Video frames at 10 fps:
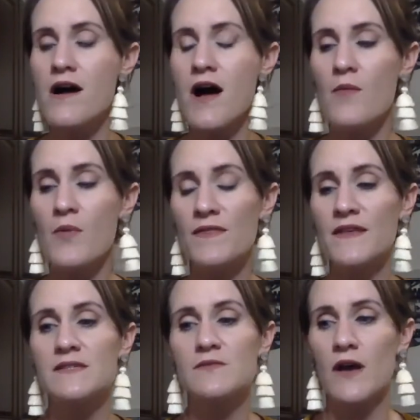I'll put
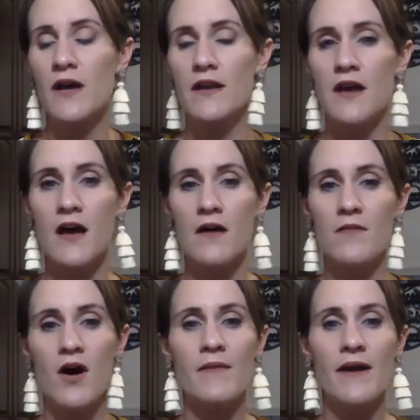this one
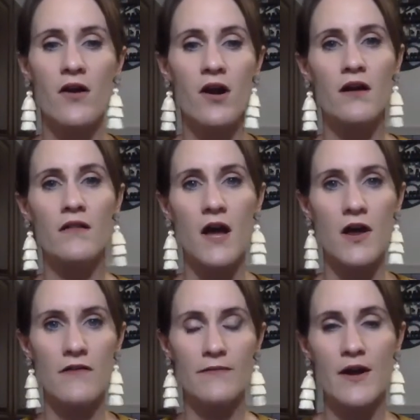on my heart a lot,
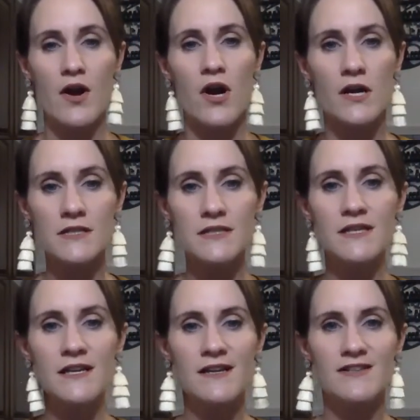over my heart,
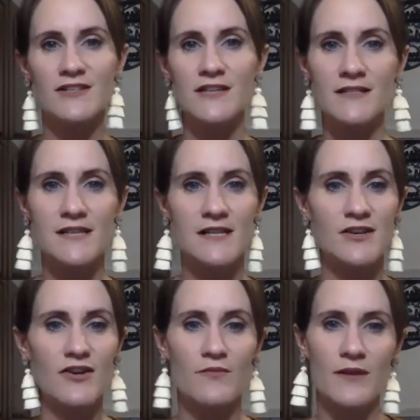just because that's a
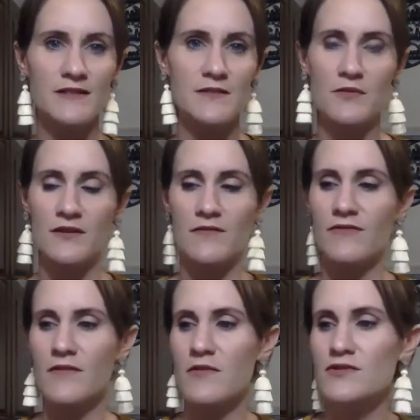good place to put them for
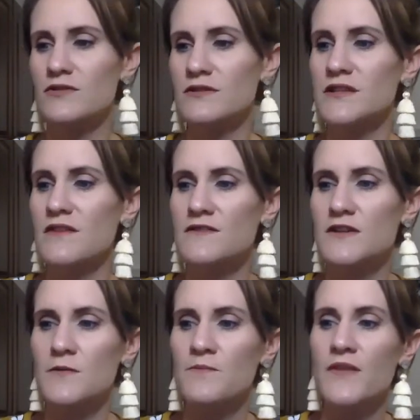emotional stuff
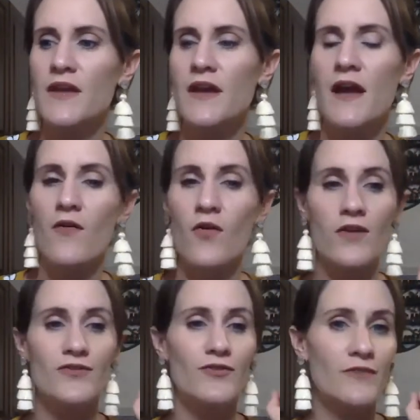too, or
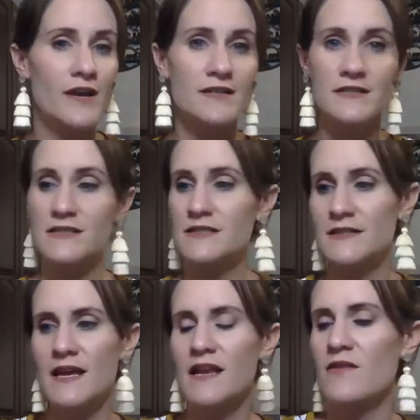on your wrists,
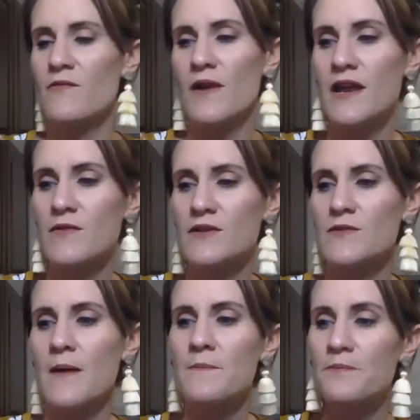any which
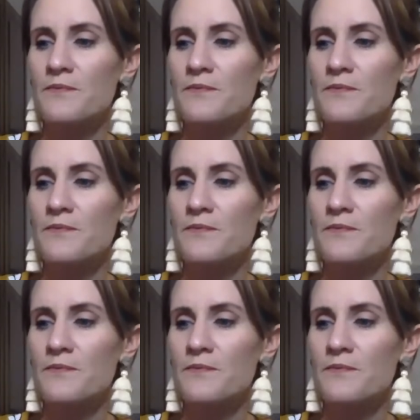way.